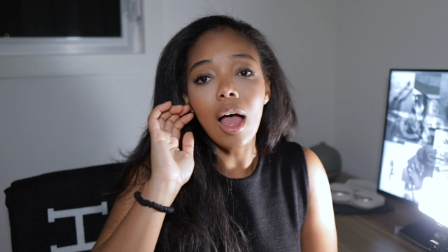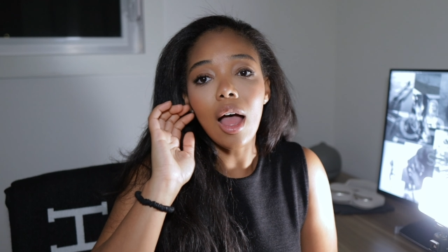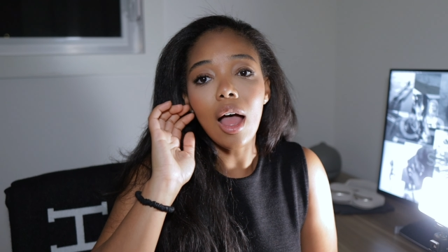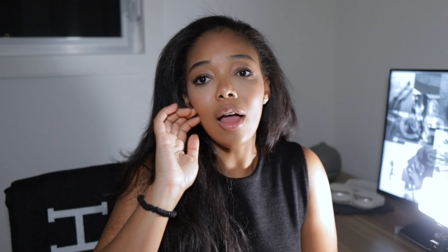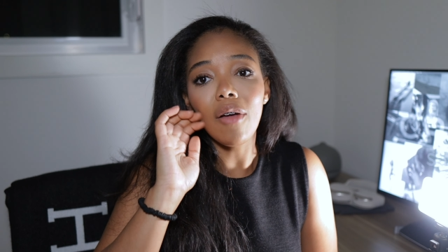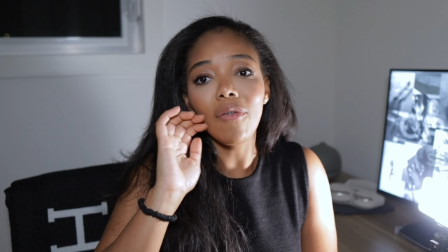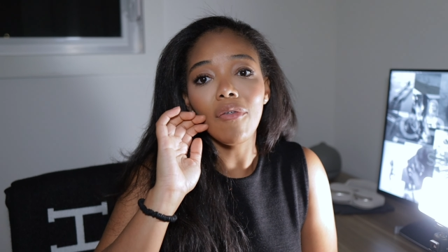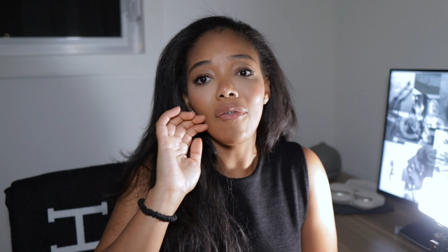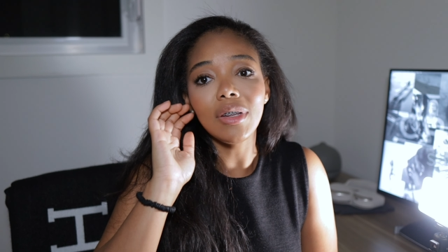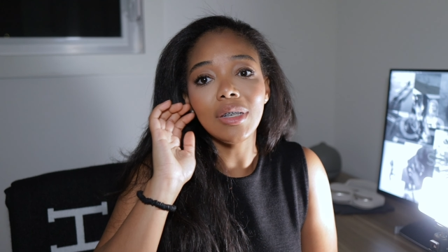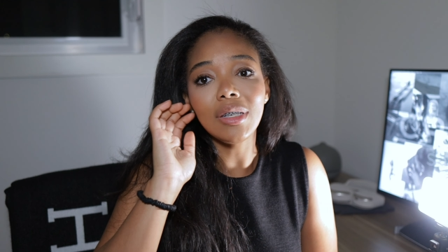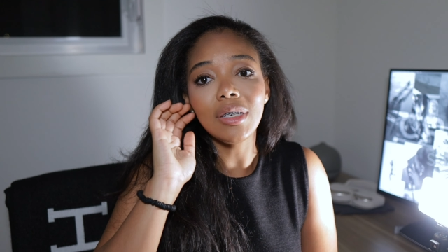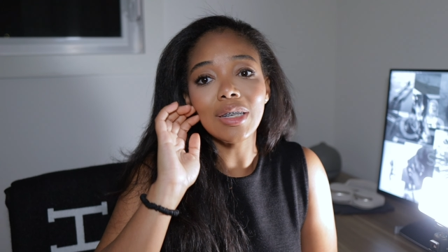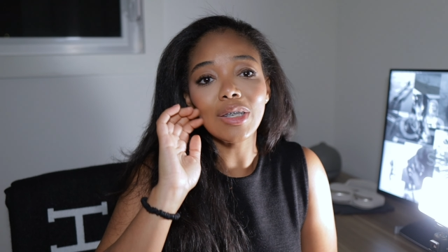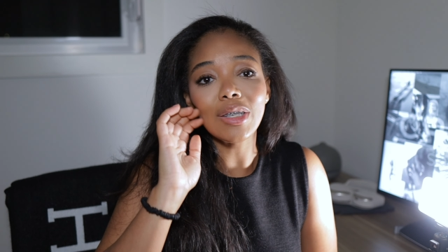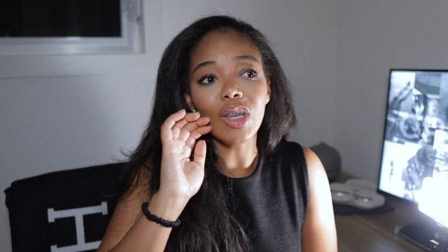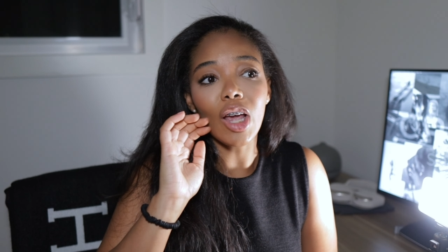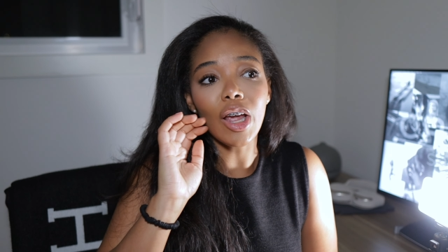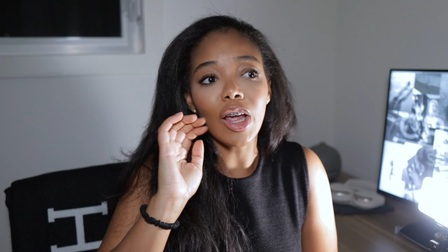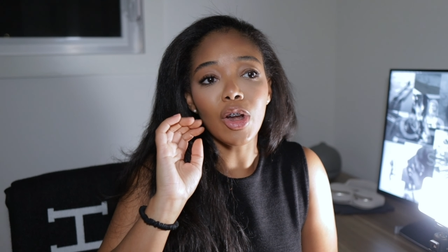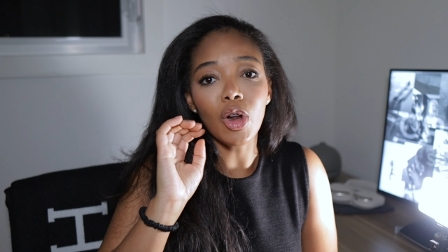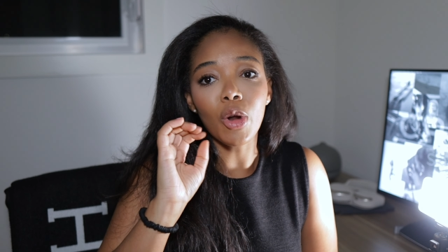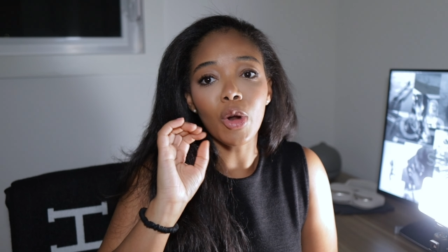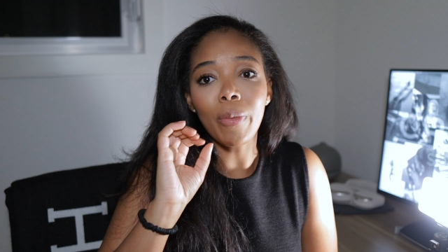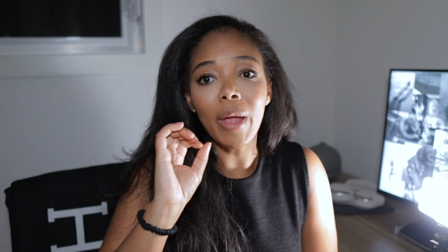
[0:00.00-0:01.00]
of
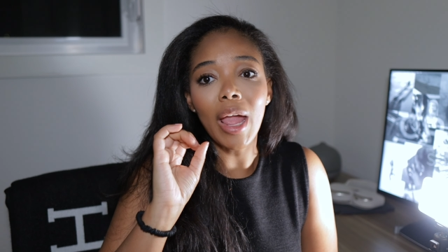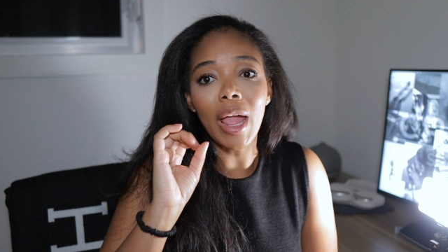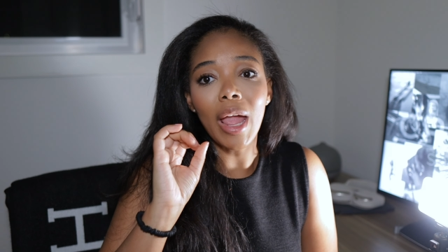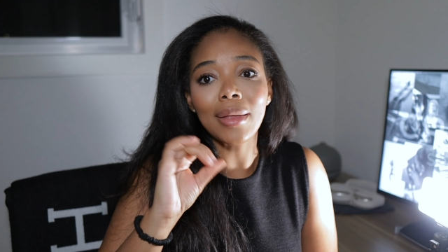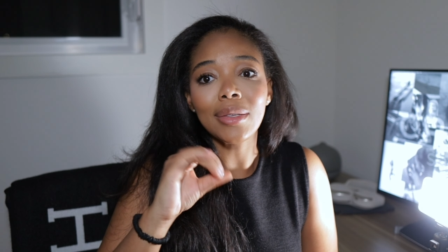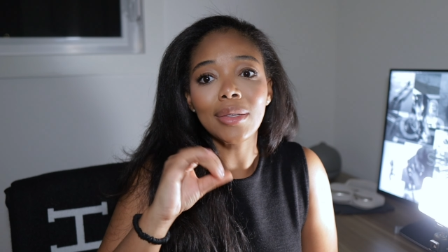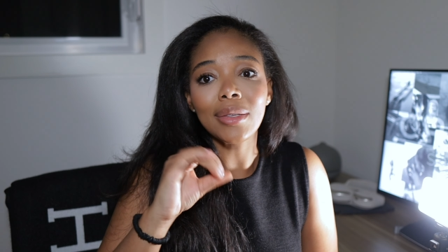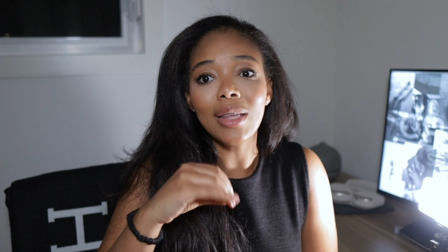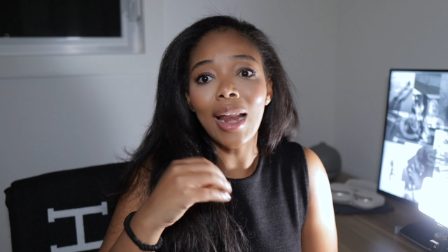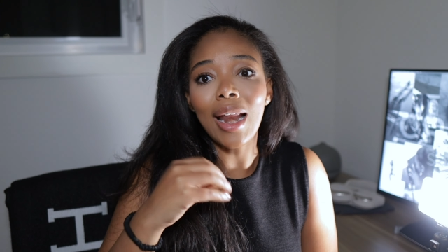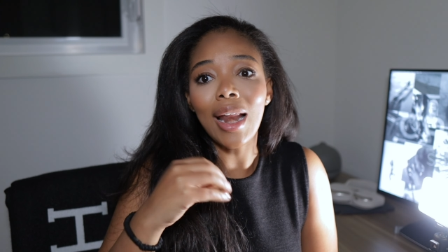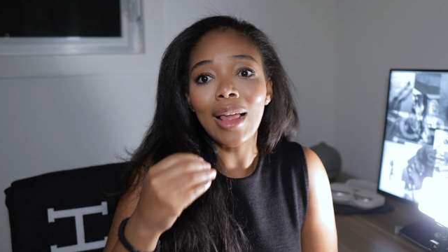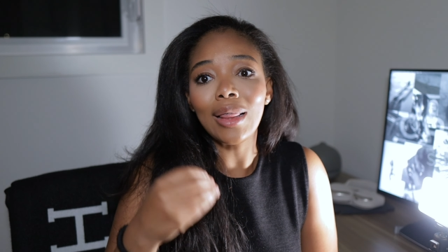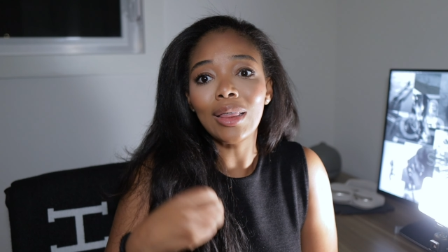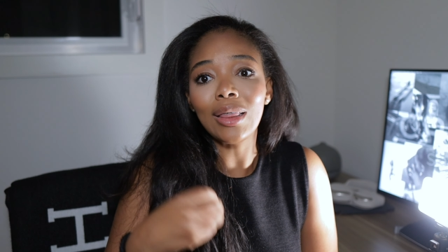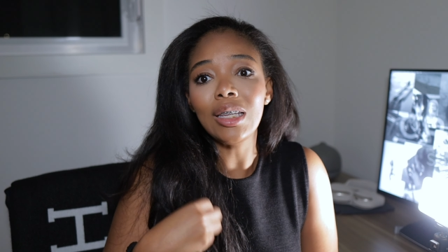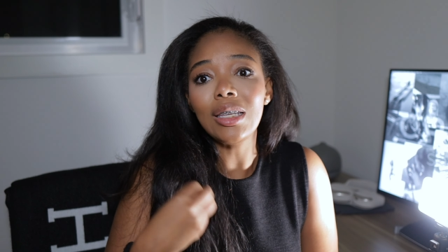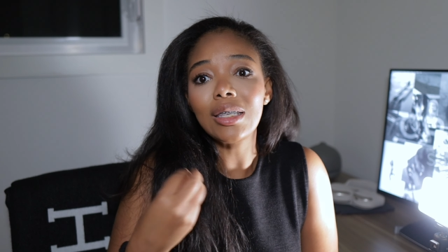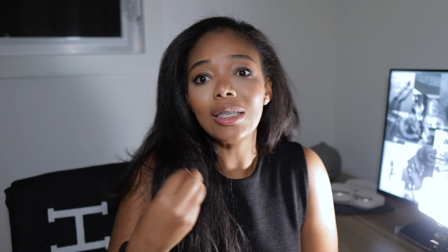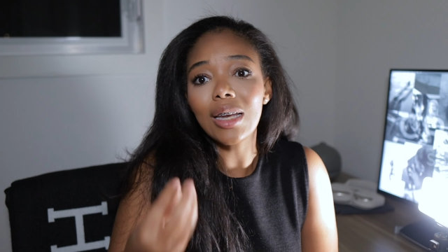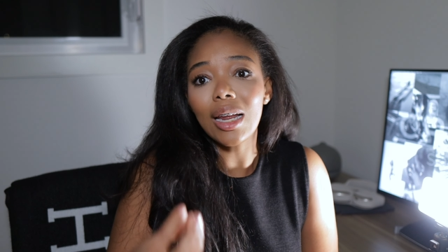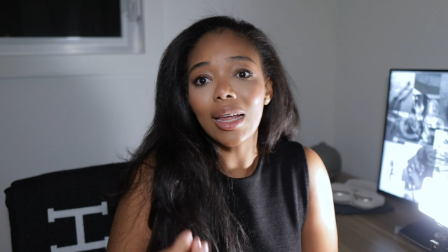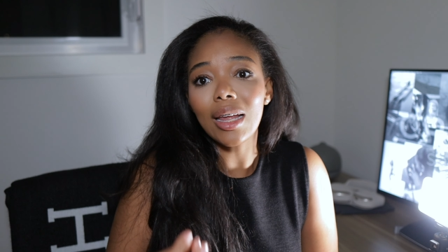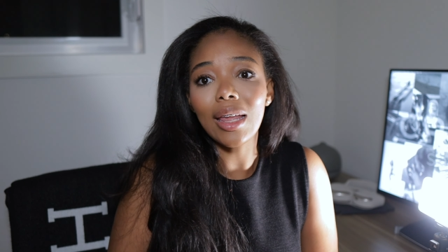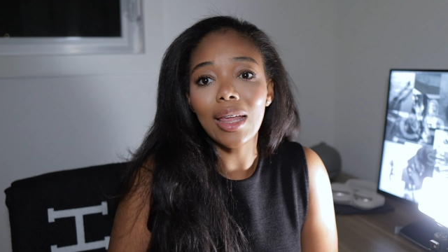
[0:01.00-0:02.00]
designer bags that at
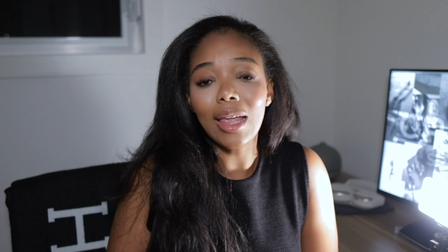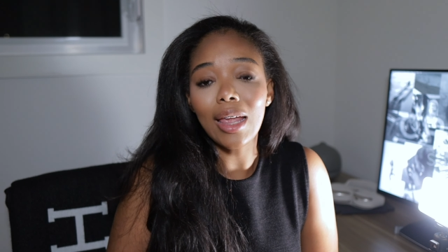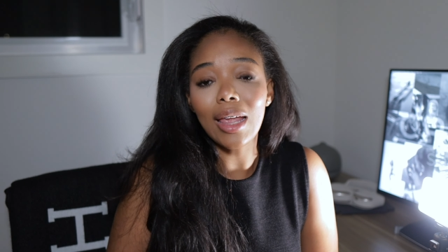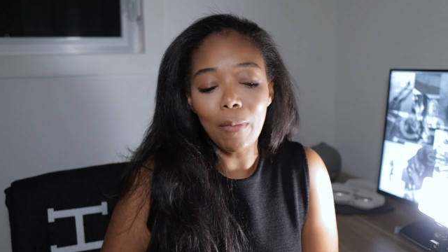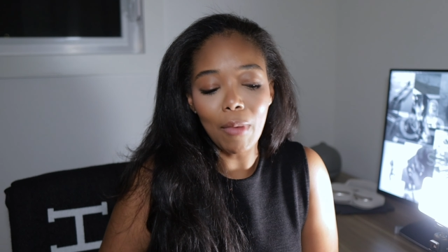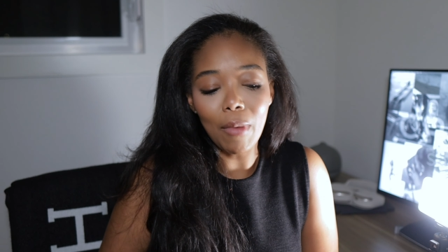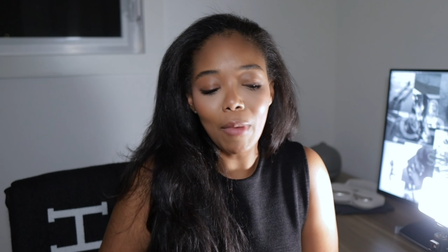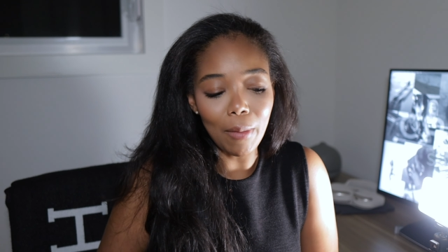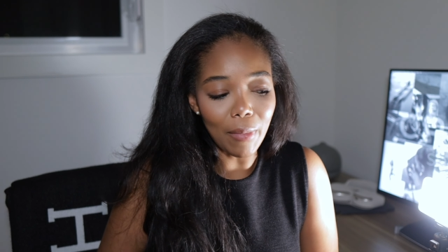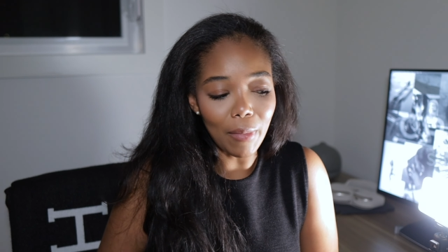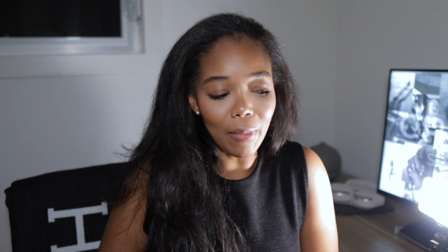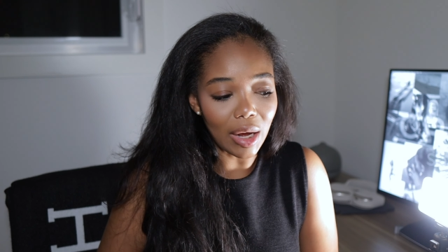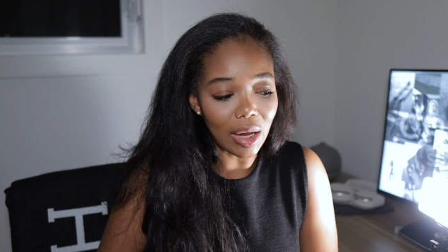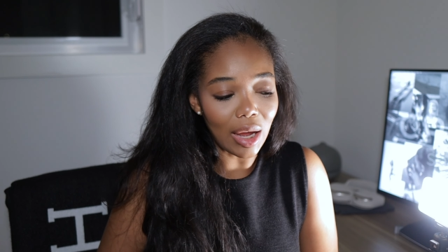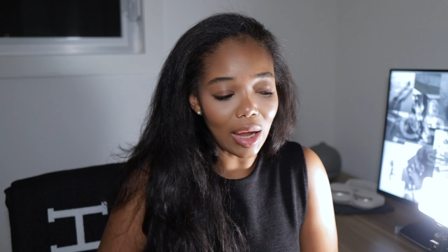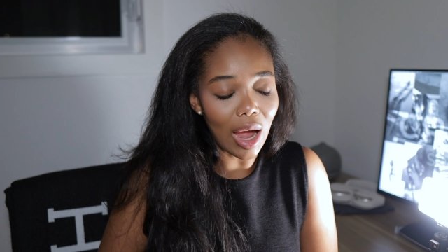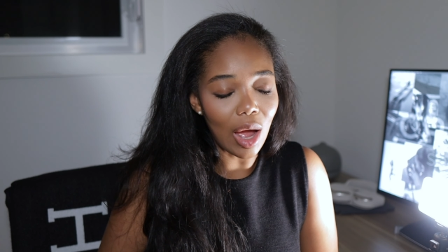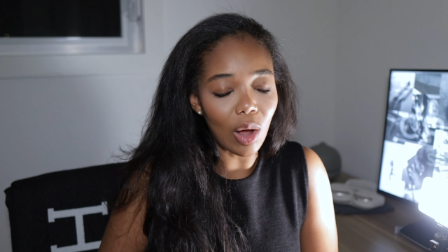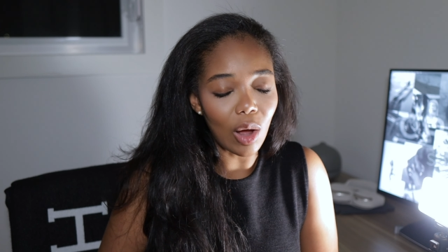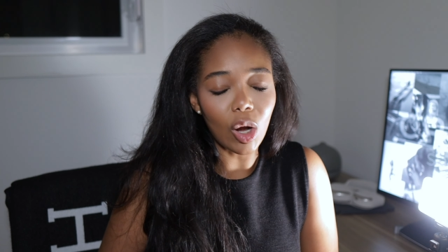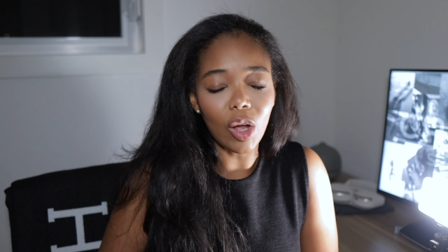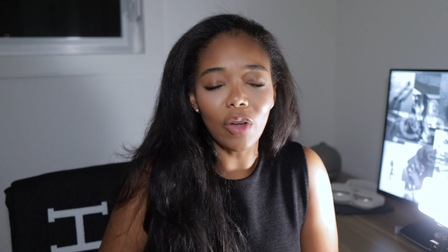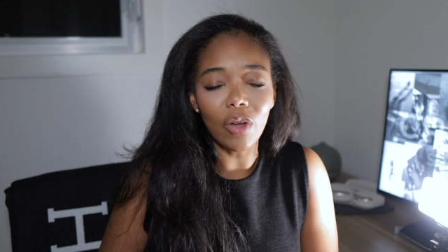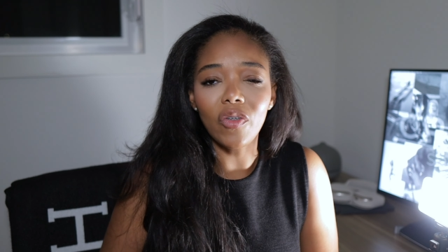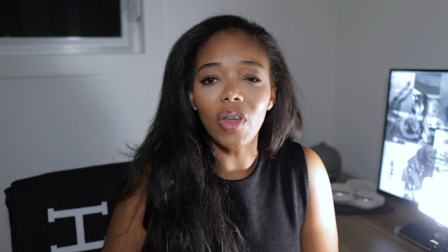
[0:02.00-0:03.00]
least I can get my money
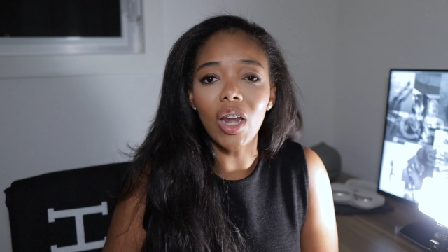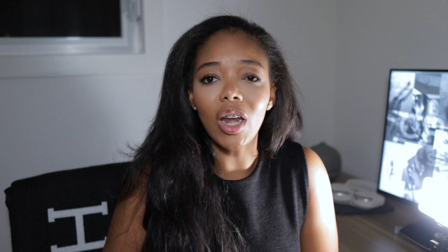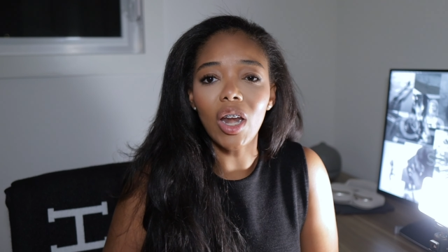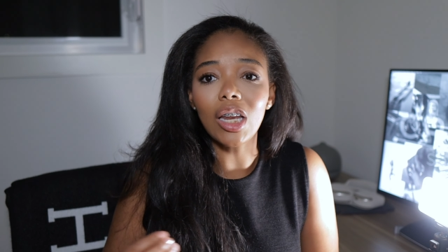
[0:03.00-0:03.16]
out of.